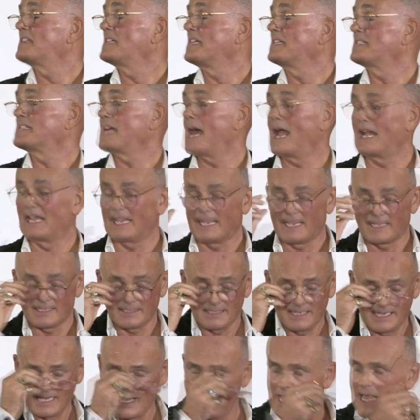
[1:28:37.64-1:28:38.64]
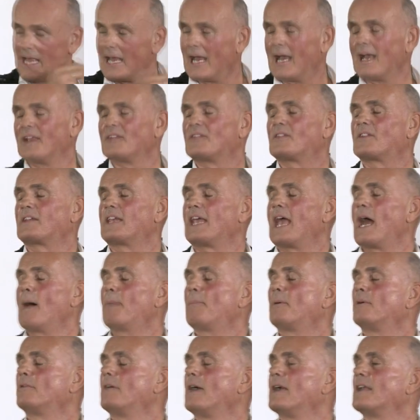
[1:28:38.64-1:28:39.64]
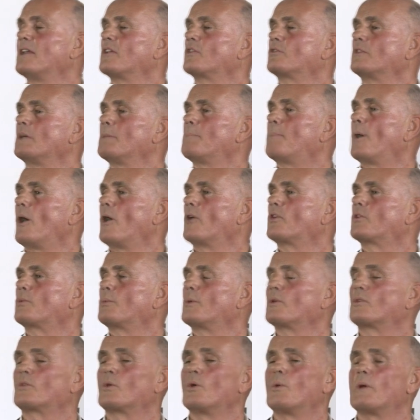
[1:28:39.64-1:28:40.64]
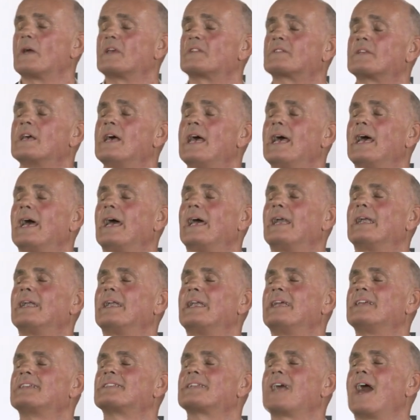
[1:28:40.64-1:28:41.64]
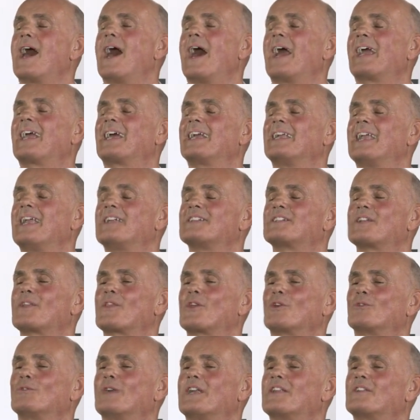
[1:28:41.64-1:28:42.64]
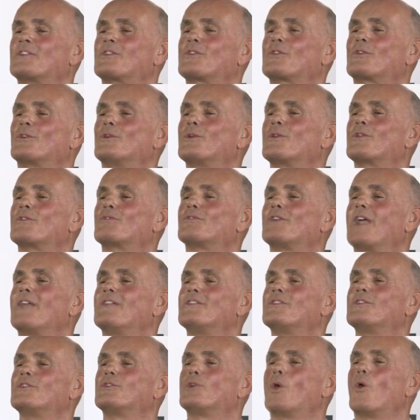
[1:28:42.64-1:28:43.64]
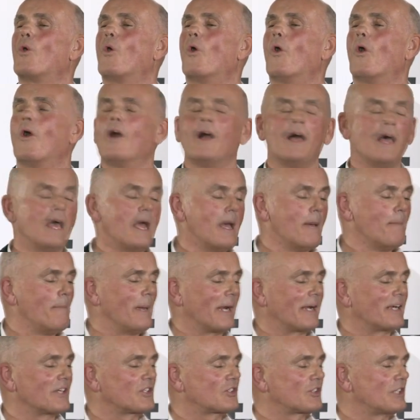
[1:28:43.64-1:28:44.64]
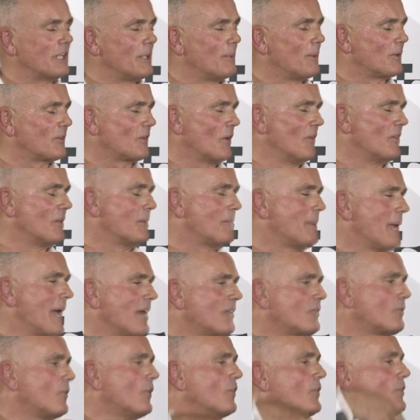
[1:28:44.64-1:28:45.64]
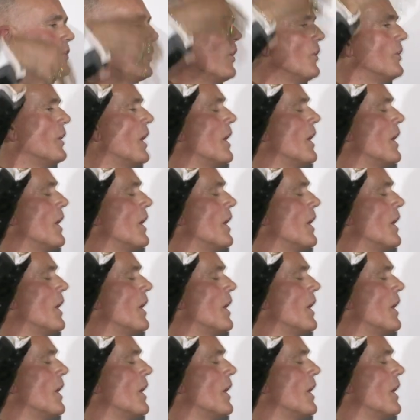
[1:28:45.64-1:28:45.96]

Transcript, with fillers: Italian, and Schiaparelli's riposte was always, at least I can enter the Ritz through the front door, because she was on the Place Vendôme